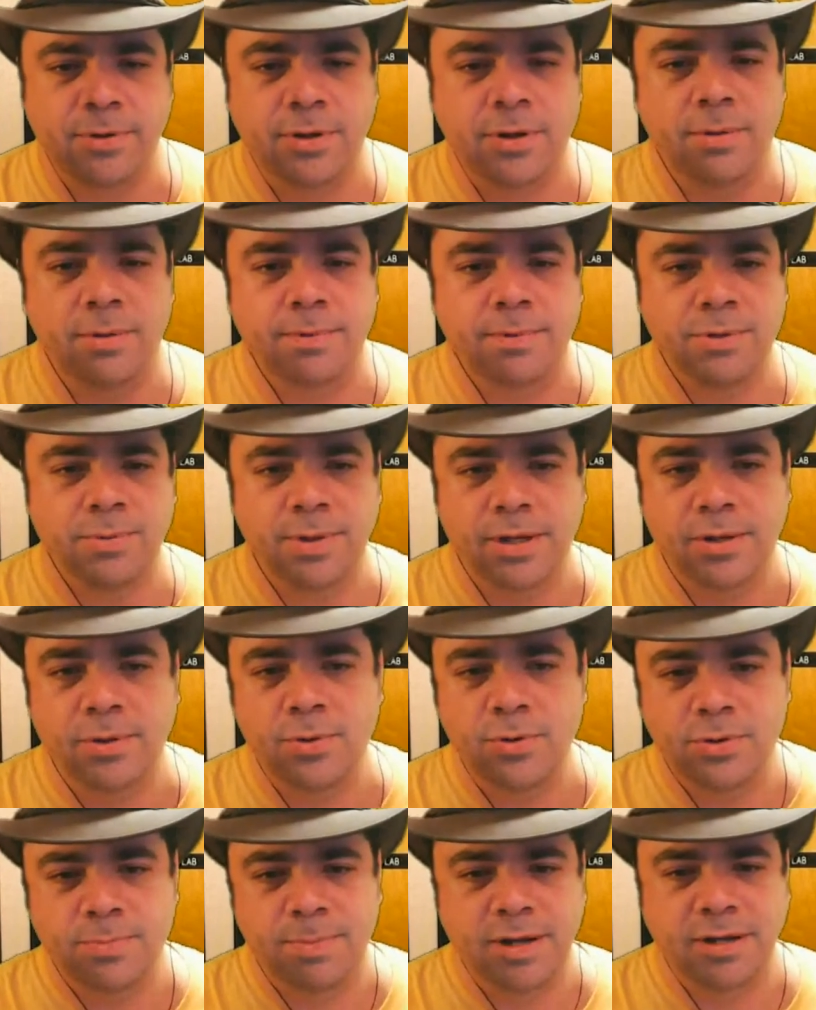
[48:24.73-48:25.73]
between
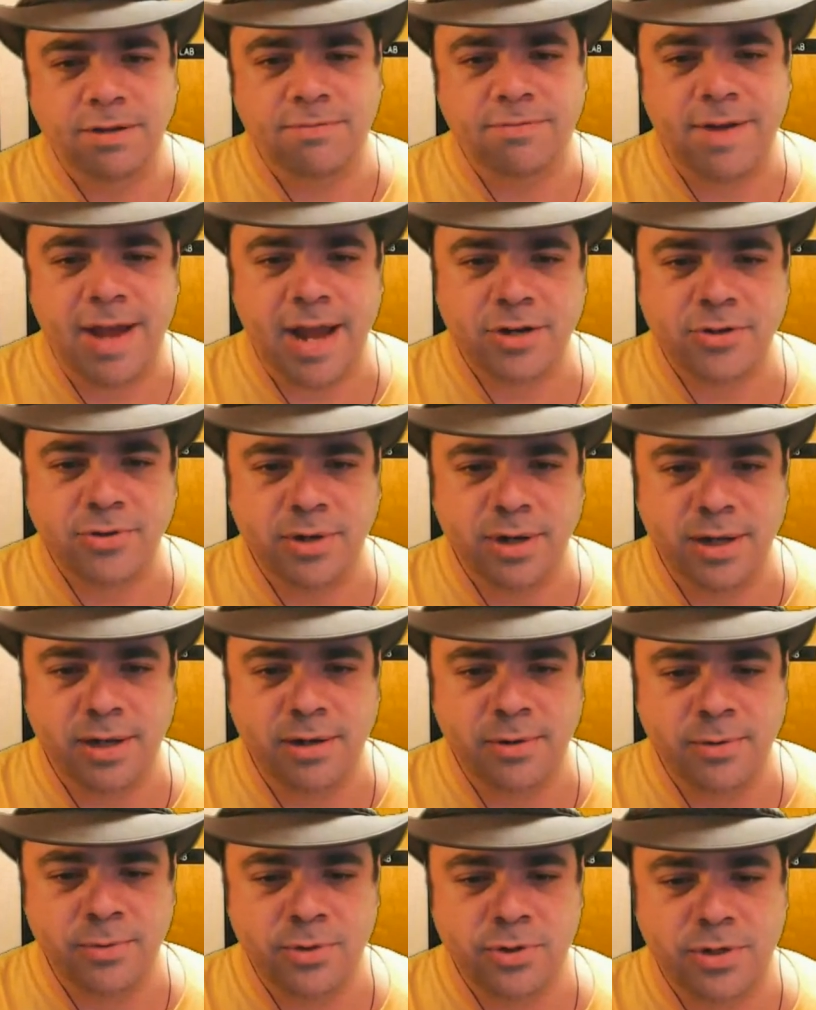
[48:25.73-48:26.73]
who's manufacturing
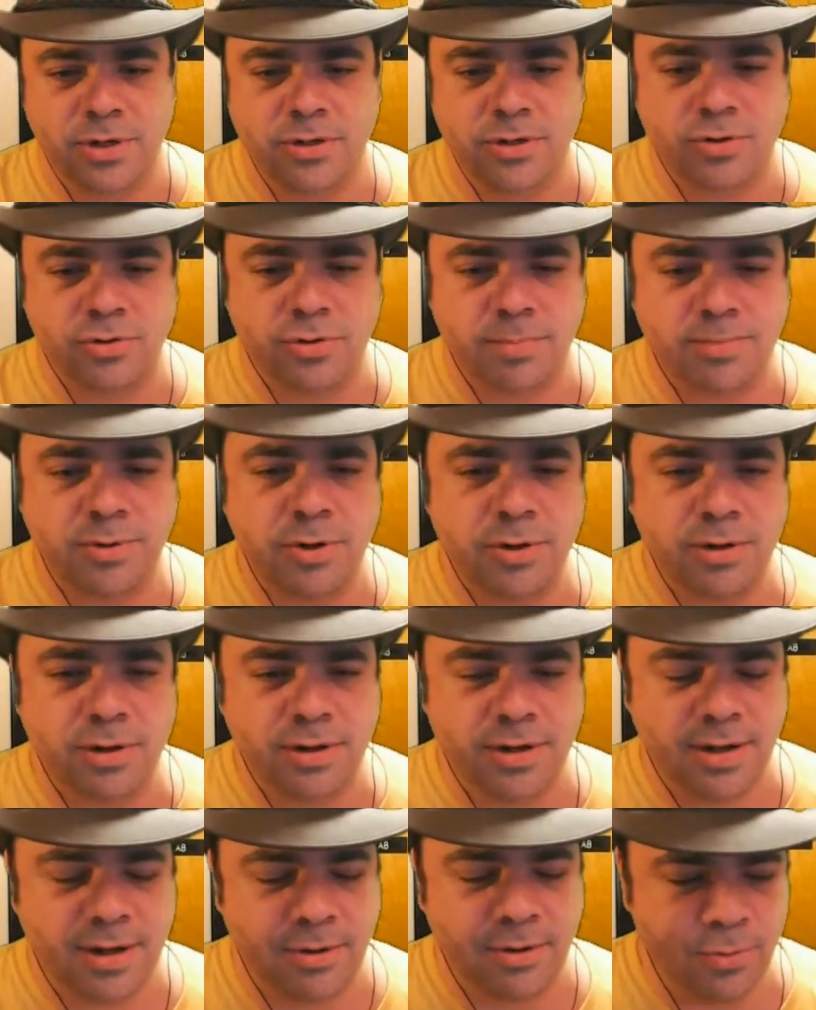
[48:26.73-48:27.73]
it, who's
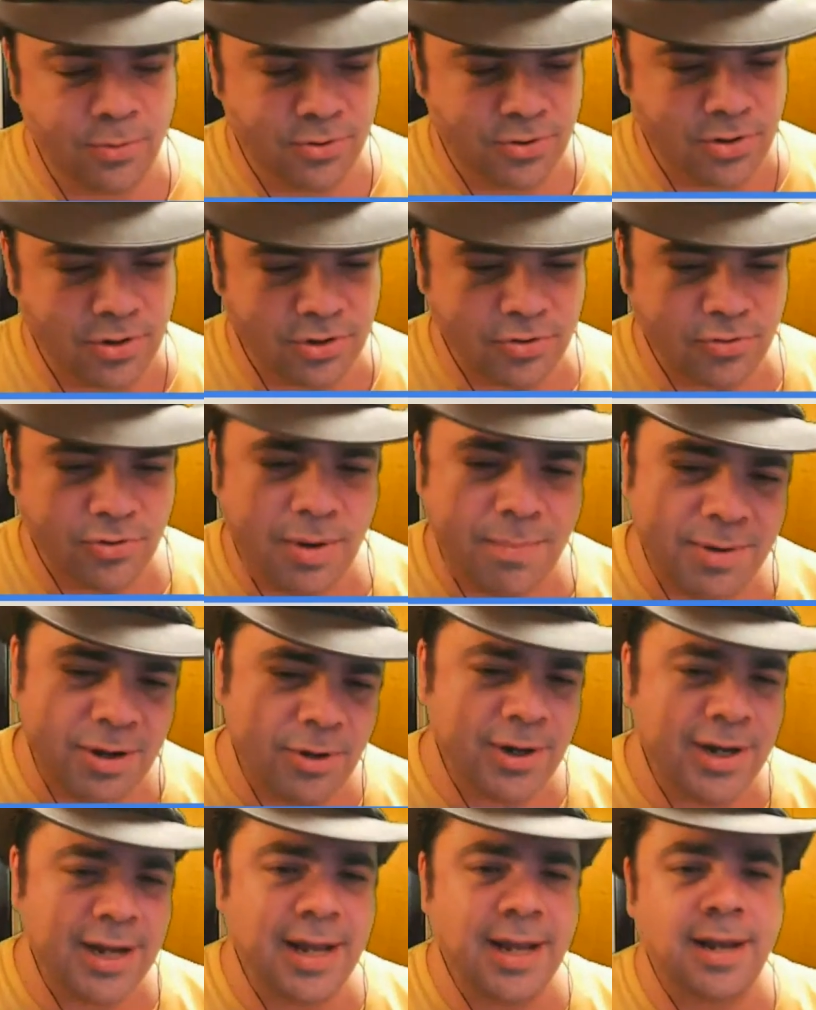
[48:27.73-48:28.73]

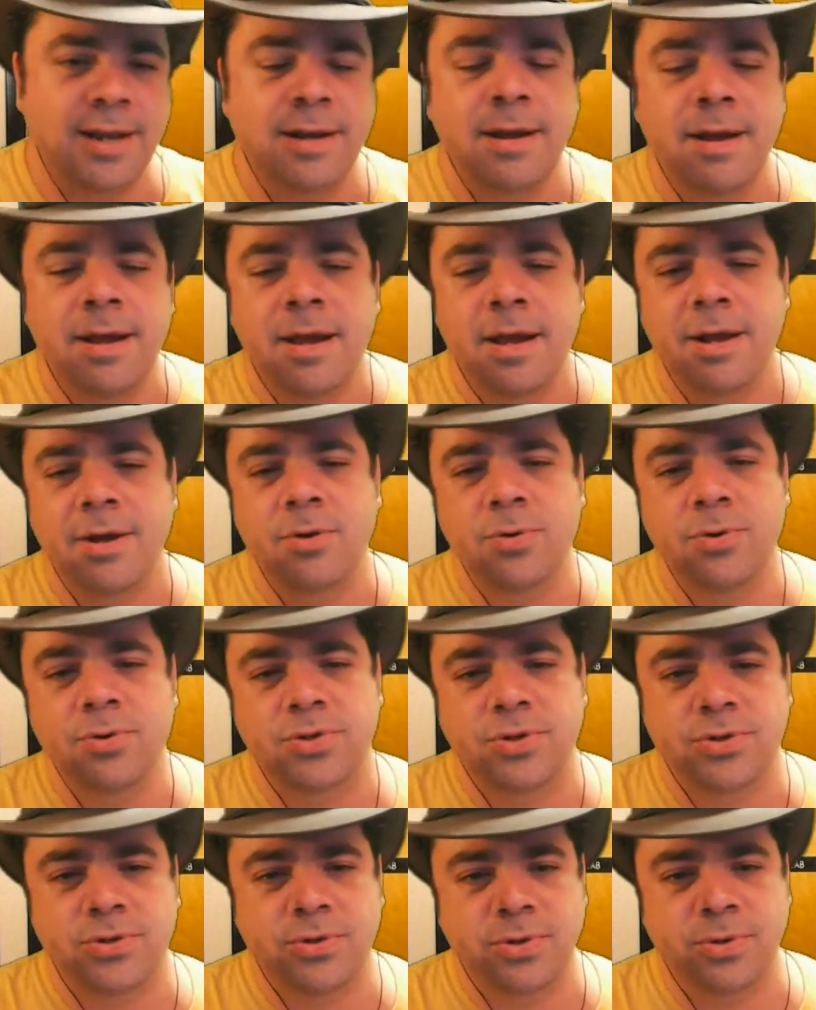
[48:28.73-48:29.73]
distributing it,
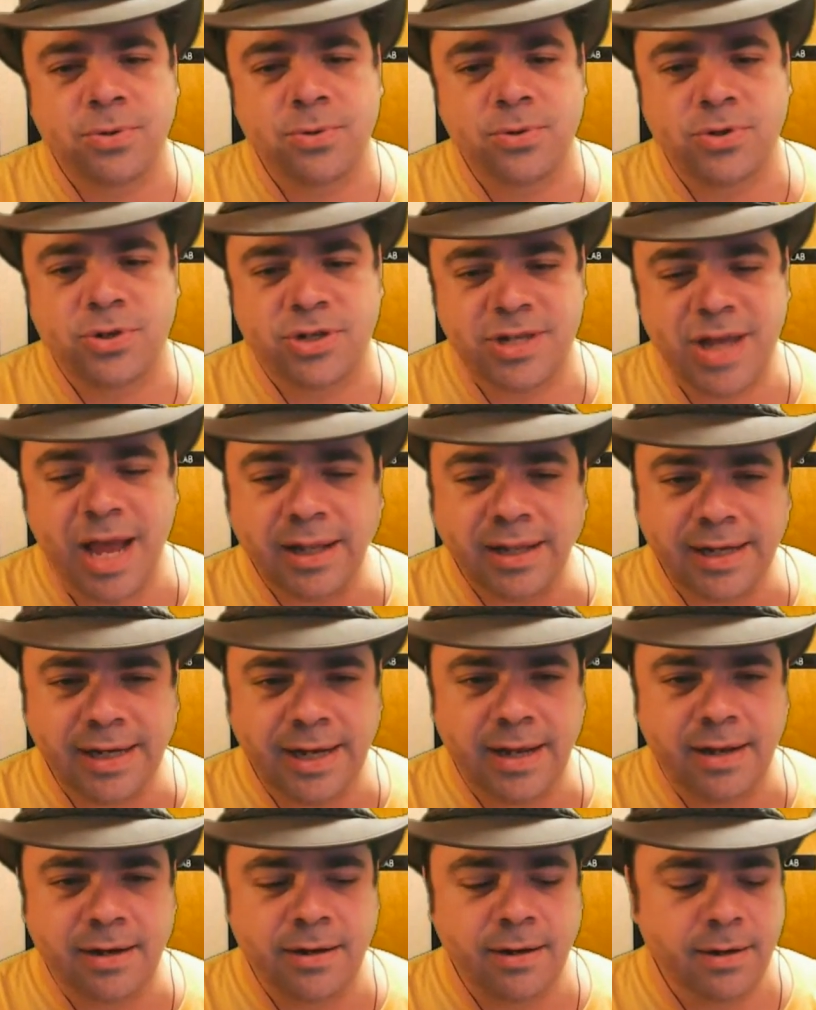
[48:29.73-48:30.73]
who's
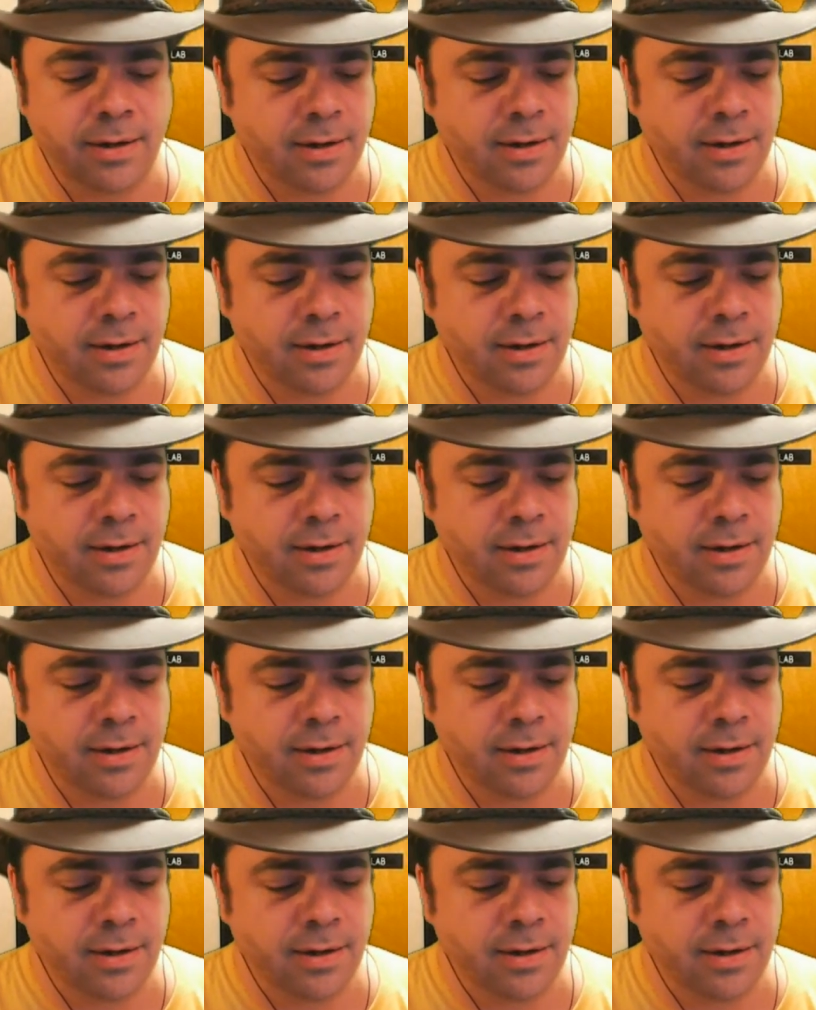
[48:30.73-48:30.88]
selling it,